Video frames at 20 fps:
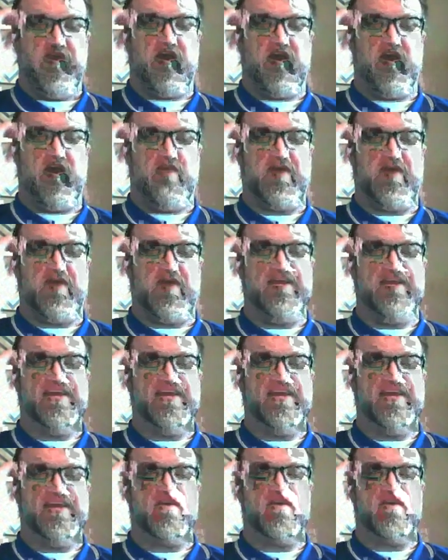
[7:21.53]
I
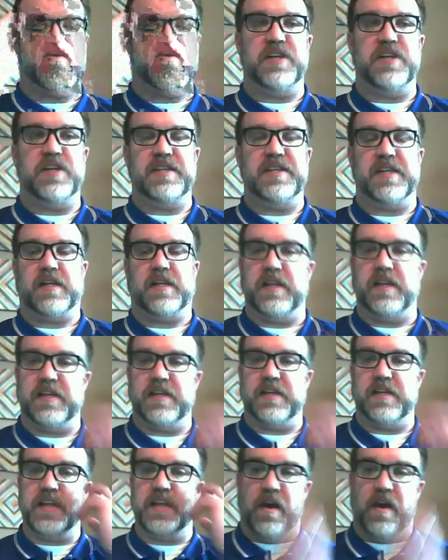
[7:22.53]
emailed you guys a
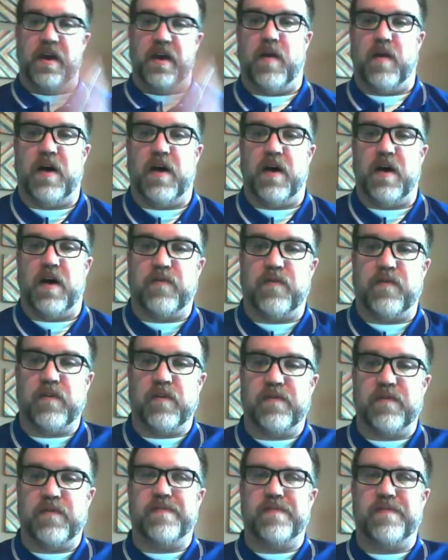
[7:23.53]
ClickZ around
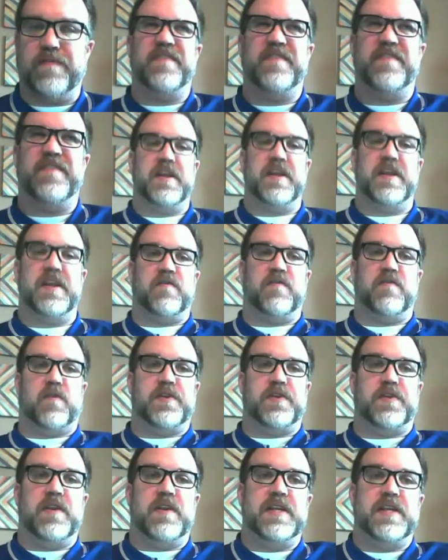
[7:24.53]
4:15 or
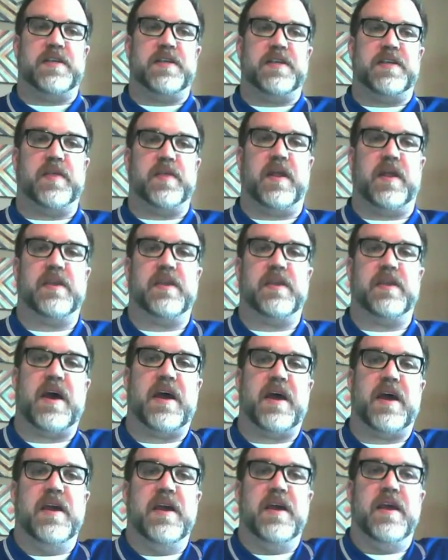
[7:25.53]
4:30, something like
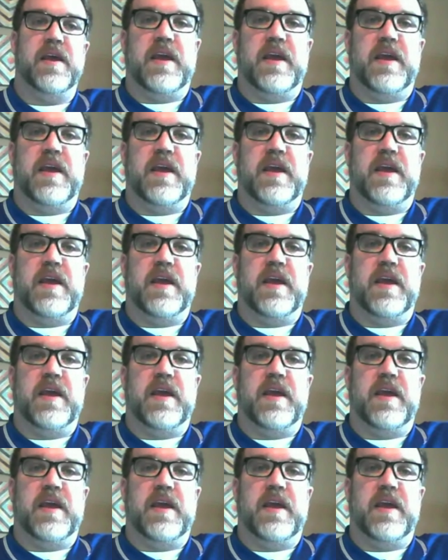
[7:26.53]
that.